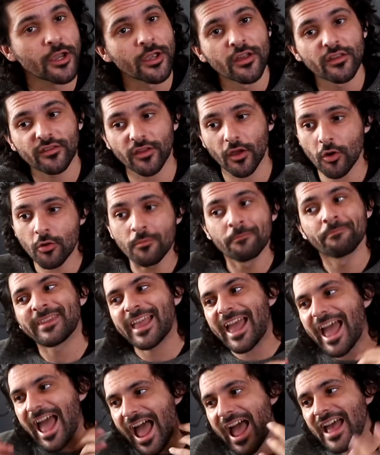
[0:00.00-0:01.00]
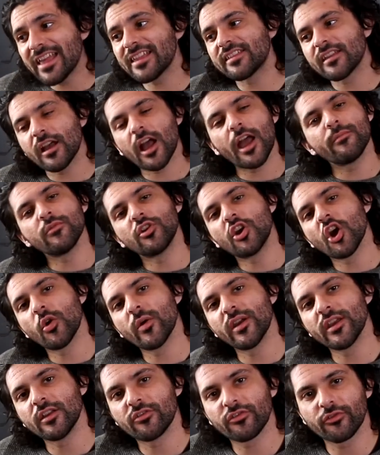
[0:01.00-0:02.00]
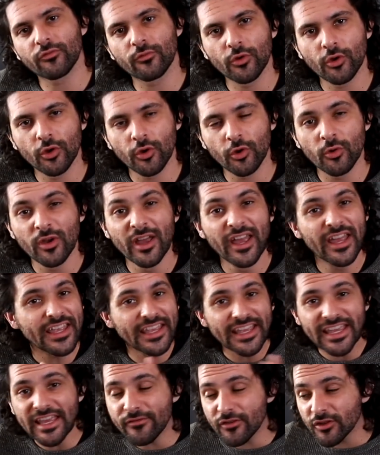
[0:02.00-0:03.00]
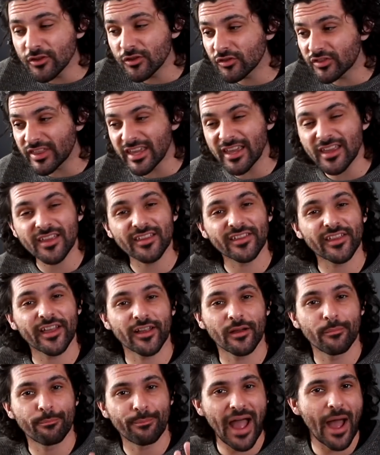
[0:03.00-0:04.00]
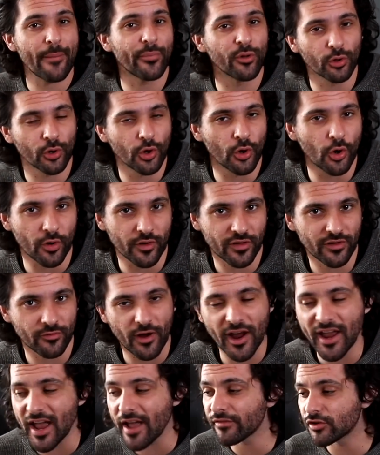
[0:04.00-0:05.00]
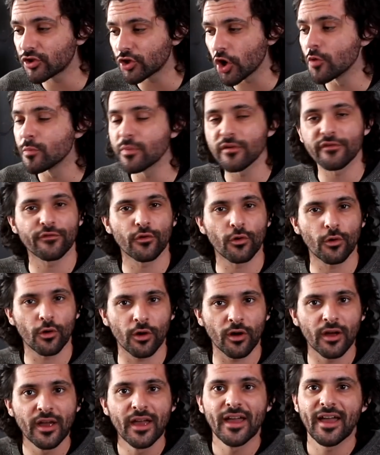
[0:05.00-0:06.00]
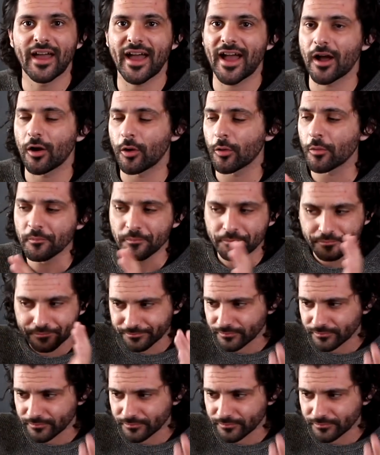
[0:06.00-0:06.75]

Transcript: So as I'm going through even things like a Babbel course, right? I've shown before how